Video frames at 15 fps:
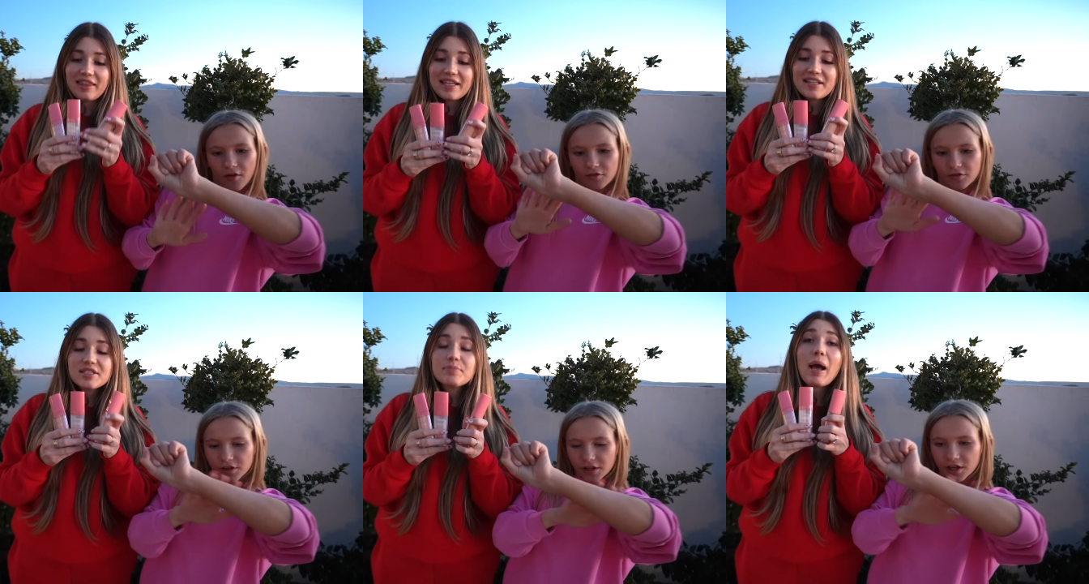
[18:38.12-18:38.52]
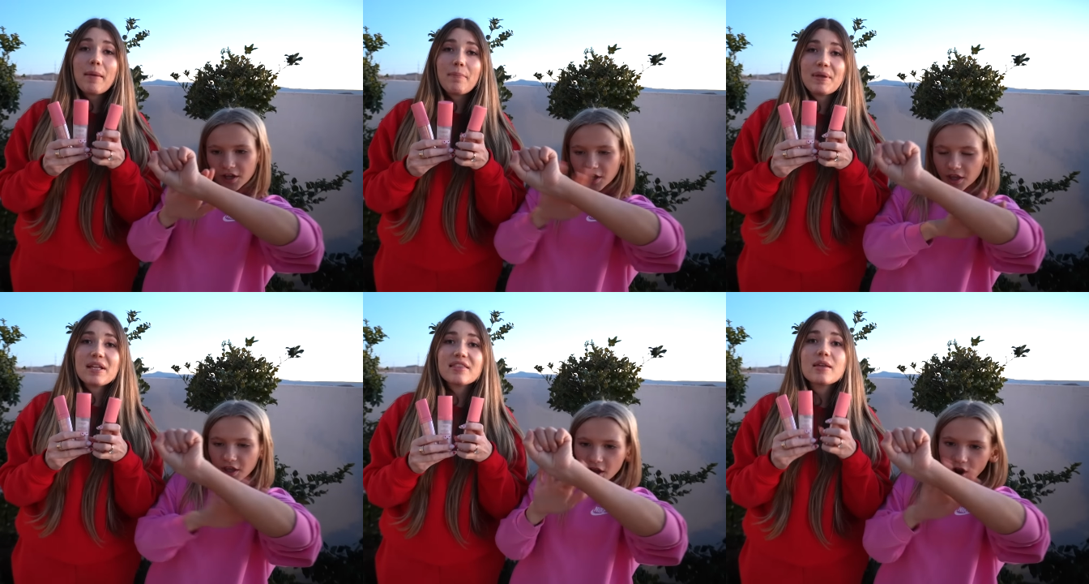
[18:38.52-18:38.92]
Speaker 1: These might
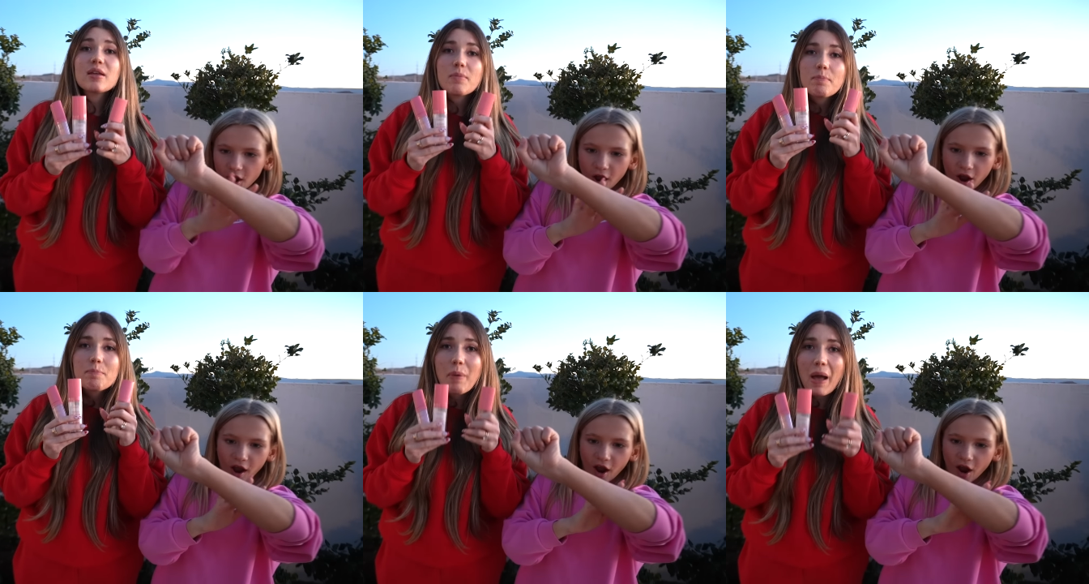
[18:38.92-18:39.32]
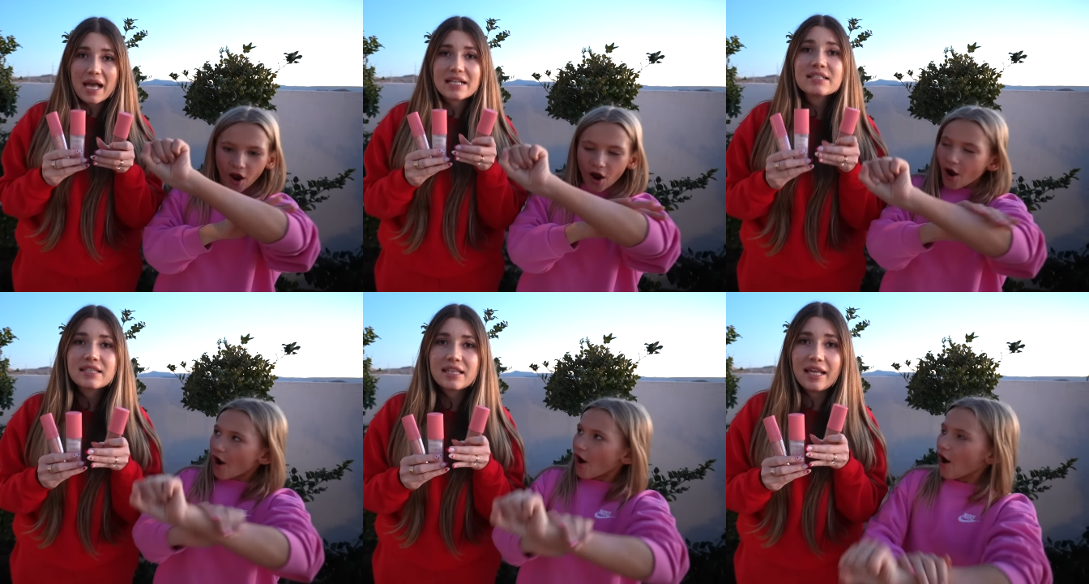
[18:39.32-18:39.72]
be the
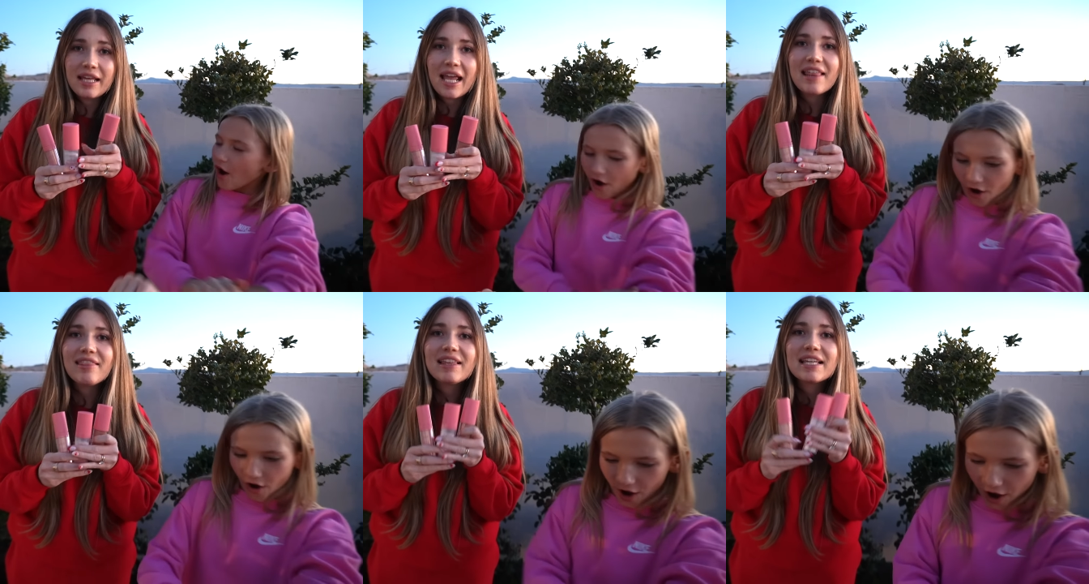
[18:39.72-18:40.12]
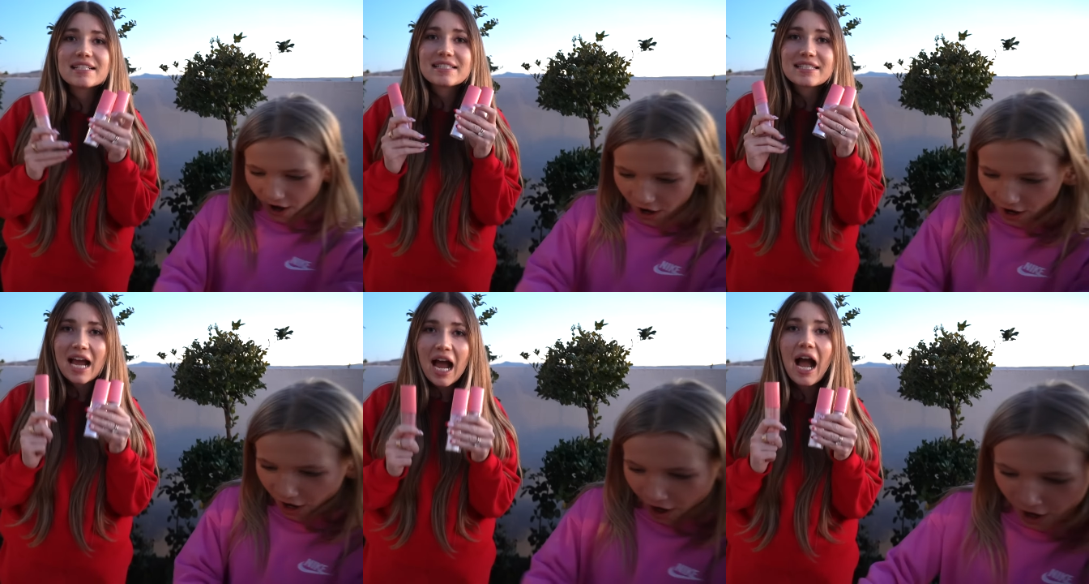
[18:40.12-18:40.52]
best thing in the
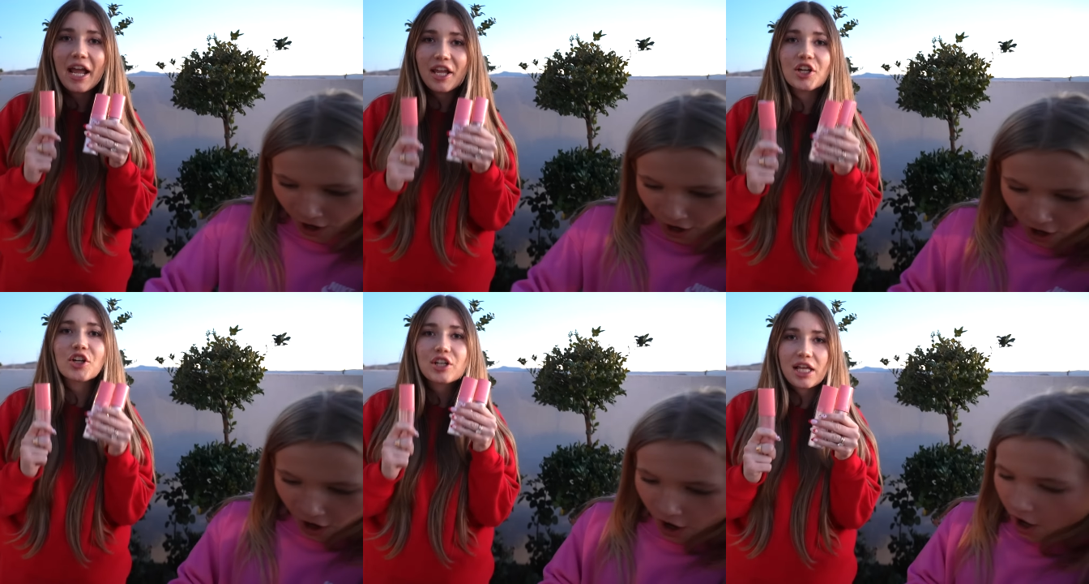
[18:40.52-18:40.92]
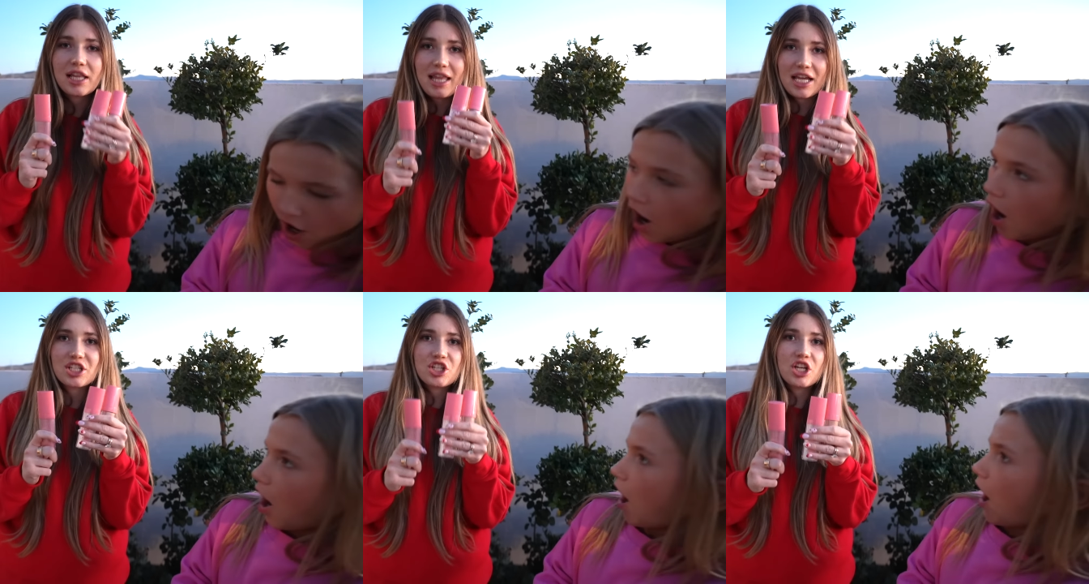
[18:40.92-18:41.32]
entire
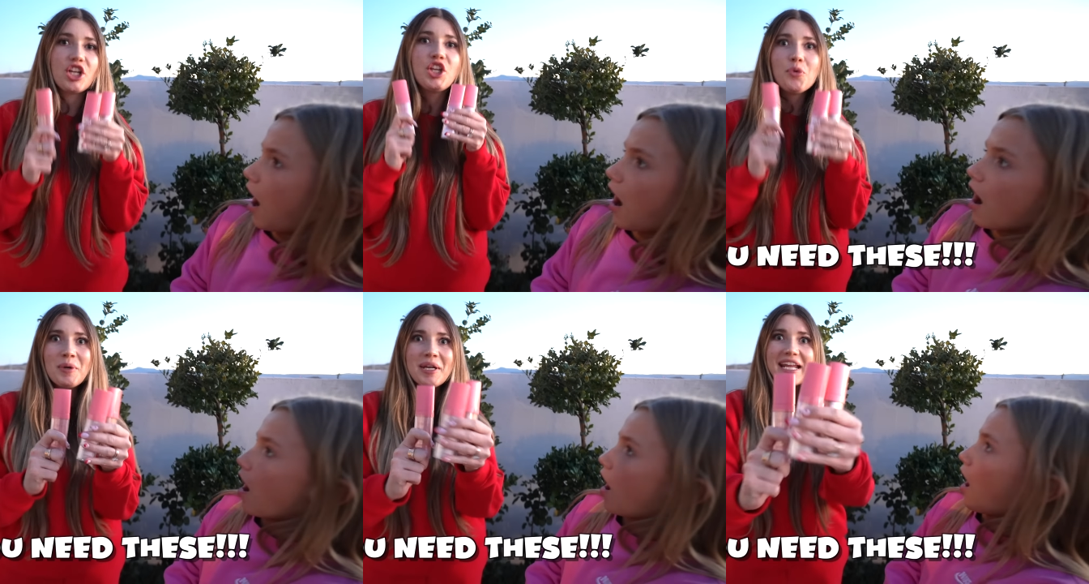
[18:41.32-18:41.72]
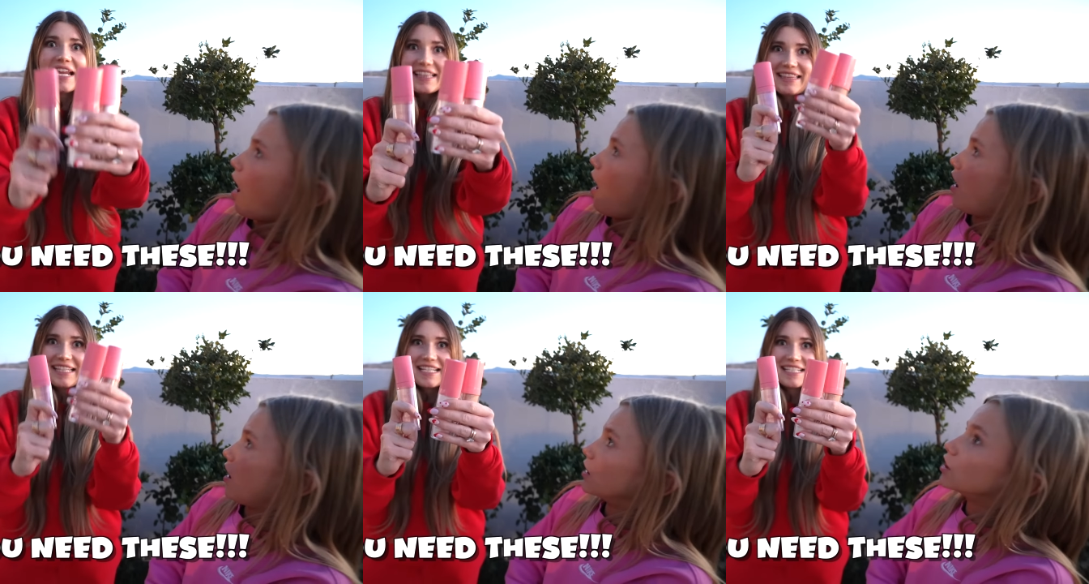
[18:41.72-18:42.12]
collection. You
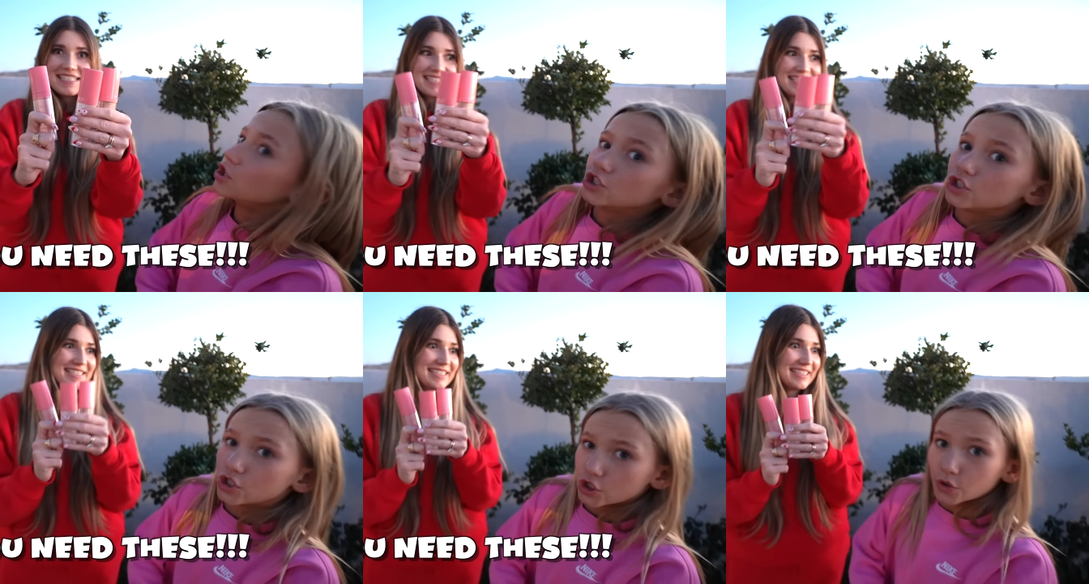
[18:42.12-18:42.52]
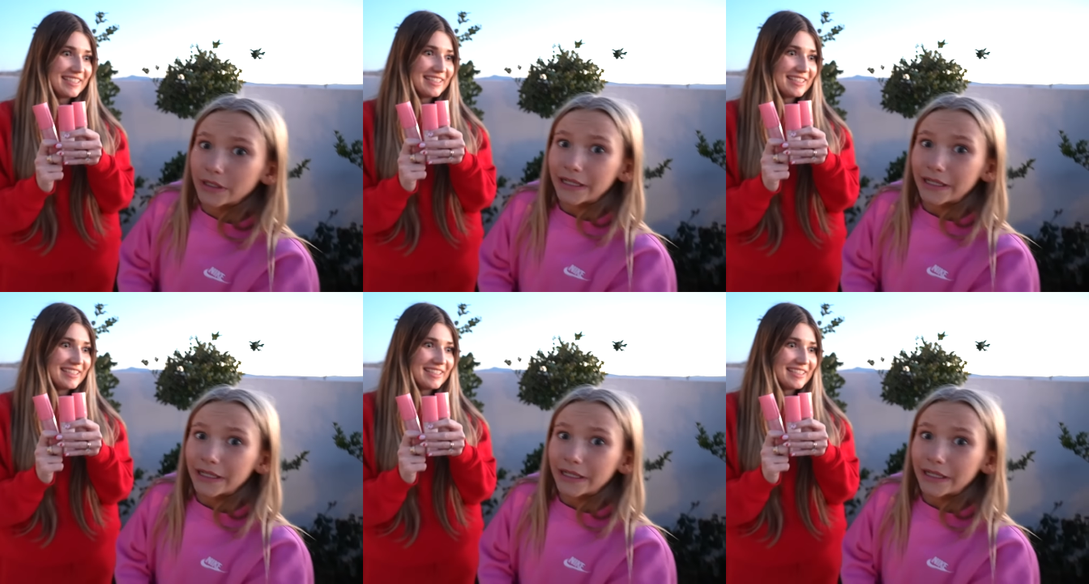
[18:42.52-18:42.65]
need these. You